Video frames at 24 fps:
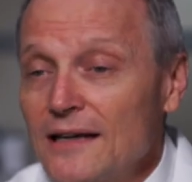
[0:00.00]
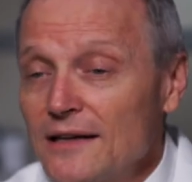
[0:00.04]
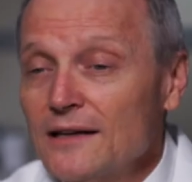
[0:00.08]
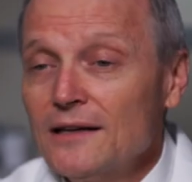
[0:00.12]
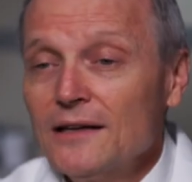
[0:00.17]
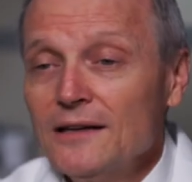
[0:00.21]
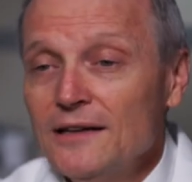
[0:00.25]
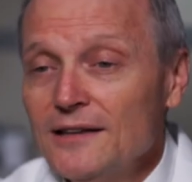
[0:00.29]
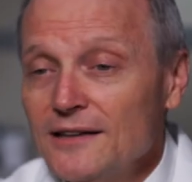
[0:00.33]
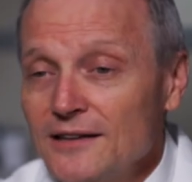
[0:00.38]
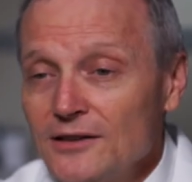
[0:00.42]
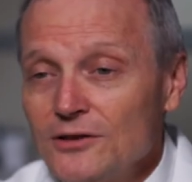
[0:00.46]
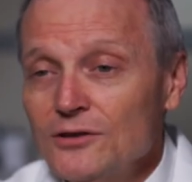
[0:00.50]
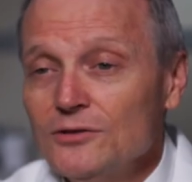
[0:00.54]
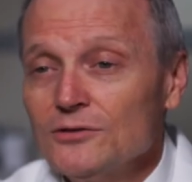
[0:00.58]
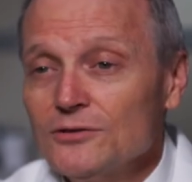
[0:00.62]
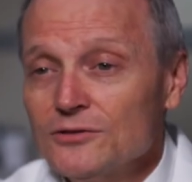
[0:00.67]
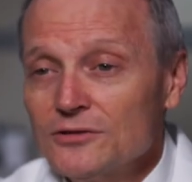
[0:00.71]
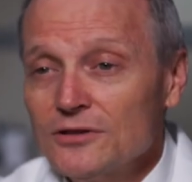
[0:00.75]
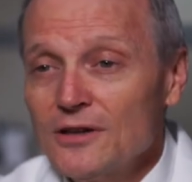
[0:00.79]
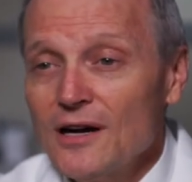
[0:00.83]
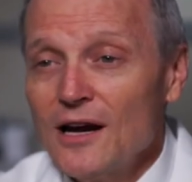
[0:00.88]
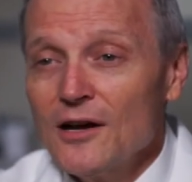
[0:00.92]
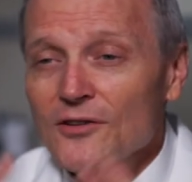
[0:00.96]
in a clinical
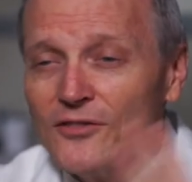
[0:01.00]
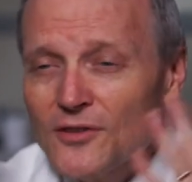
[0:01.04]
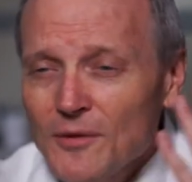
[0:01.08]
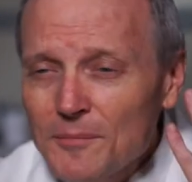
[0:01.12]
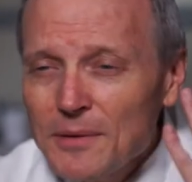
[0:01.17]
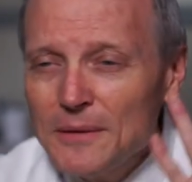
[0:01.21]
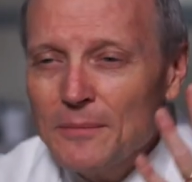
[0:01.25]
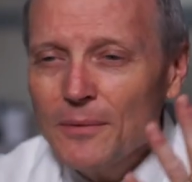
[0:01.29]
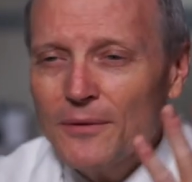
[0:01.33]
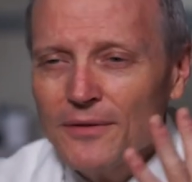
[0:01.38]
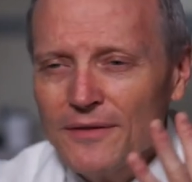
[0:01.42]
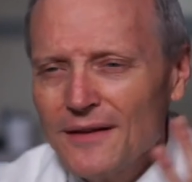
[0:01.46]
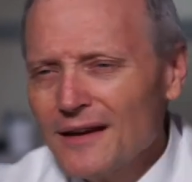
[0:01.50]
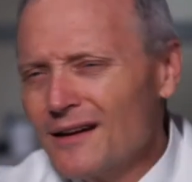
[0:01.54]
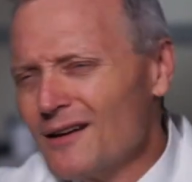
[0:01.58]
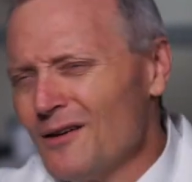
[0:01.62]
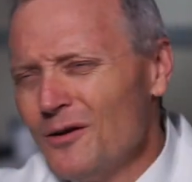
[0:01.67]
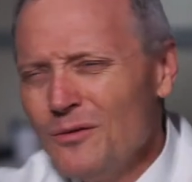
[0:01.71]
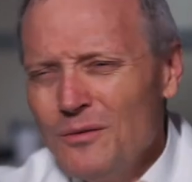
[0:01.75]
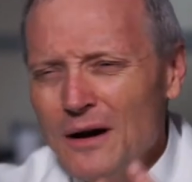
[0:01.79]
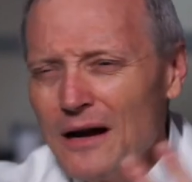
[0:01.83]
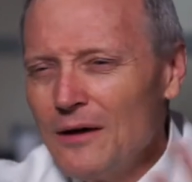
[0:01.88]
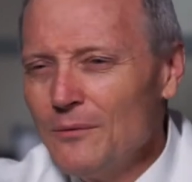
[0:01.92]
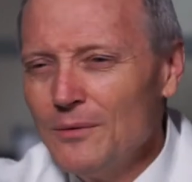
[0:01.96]
trial, some people think,
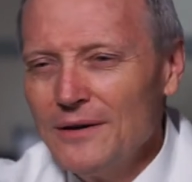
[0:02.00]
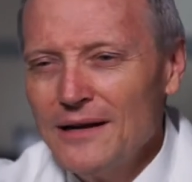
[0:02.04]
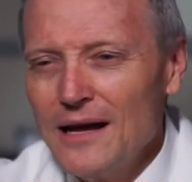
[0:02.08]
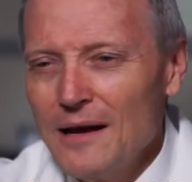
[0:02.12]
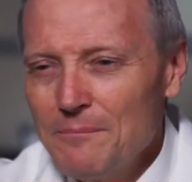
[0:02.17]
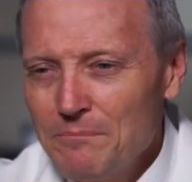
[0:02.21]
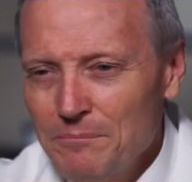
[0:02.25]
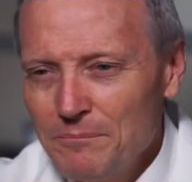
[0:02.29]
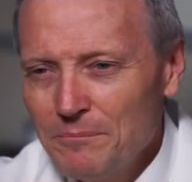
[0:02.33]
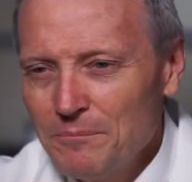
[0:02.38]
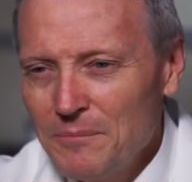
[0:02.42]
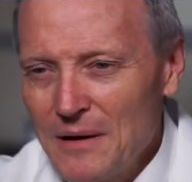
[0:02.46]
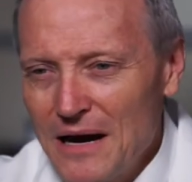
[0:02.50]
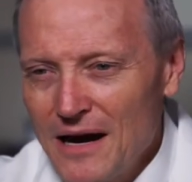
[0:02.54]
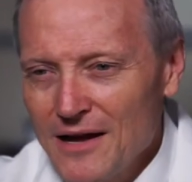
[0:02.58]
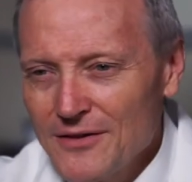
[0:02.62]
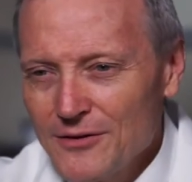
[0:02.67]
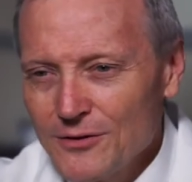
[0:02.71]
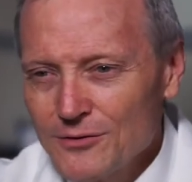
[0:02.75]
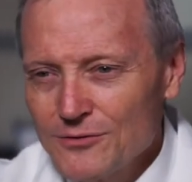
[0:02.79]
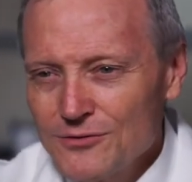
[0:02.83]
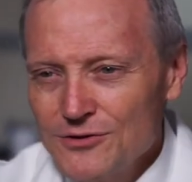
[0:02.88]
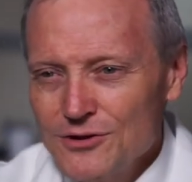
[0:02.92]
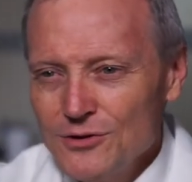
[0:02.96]
oh, why would I
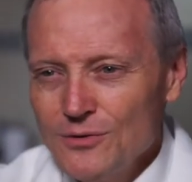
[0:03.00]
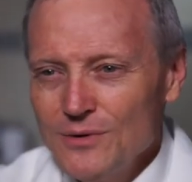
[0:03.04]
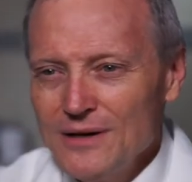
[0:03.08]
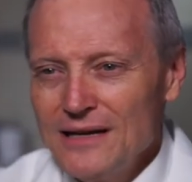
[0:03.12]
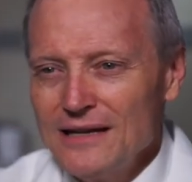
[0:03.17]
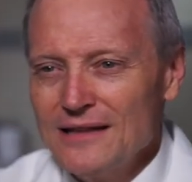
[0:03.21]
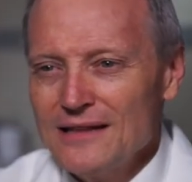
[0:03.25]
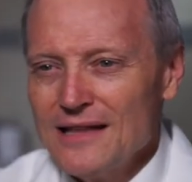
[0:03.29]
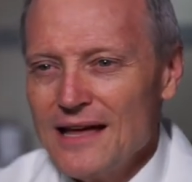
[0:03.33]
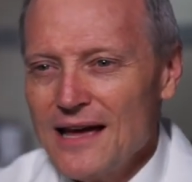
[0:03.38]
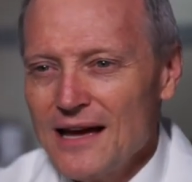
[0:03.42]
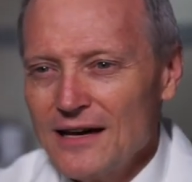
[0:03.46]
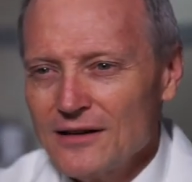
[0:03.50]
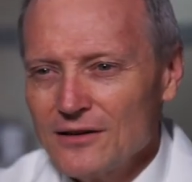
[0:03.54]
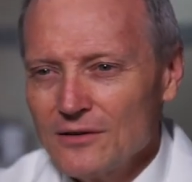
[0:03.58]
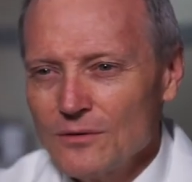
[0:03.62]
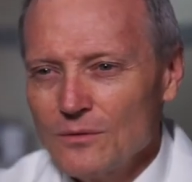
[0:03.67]
bother doing that?